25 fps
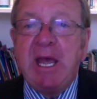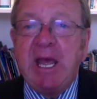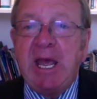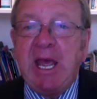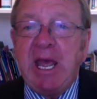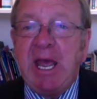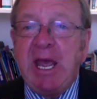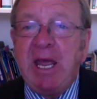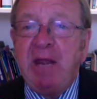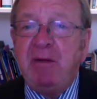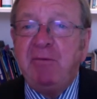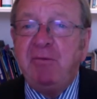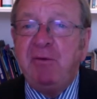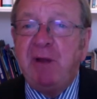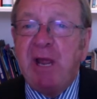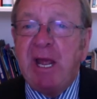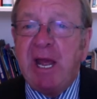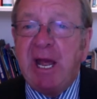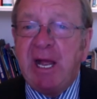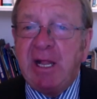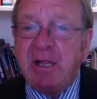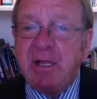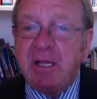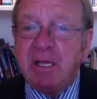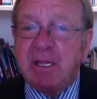in
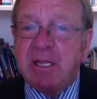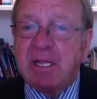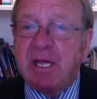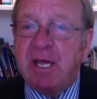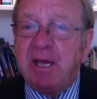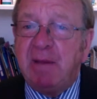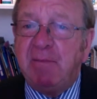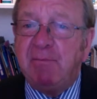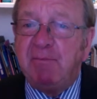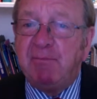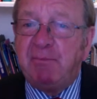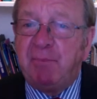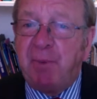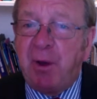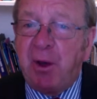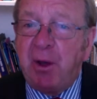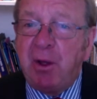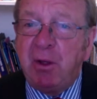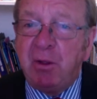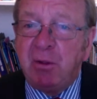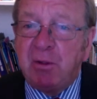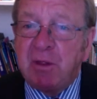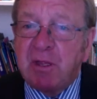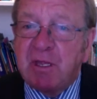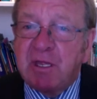reality
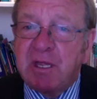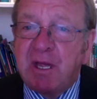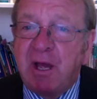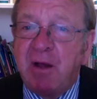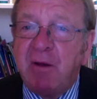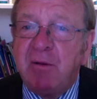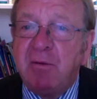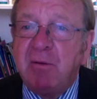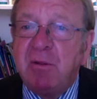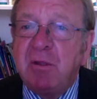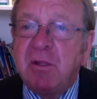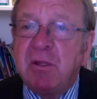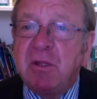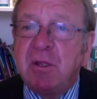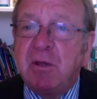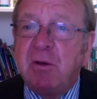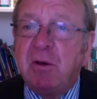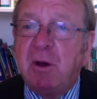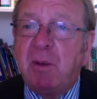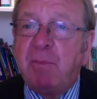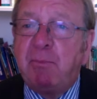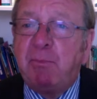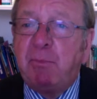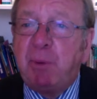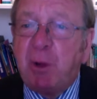boils down to
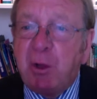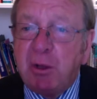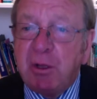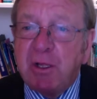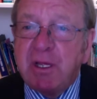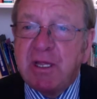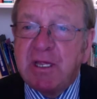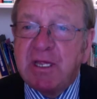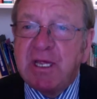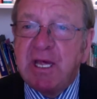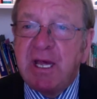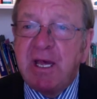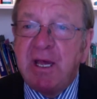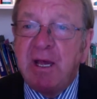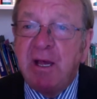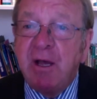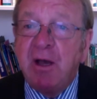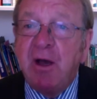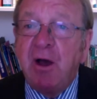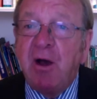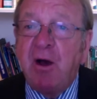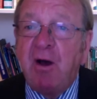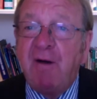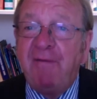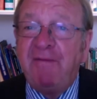a policy
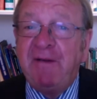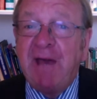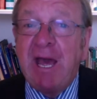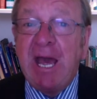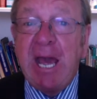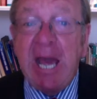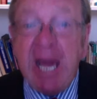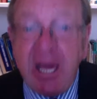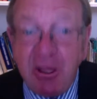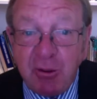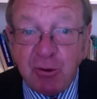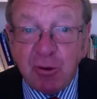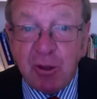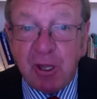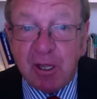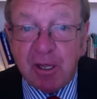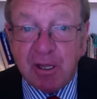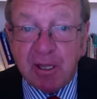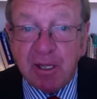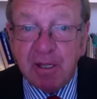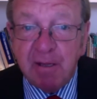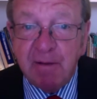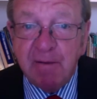of hatred.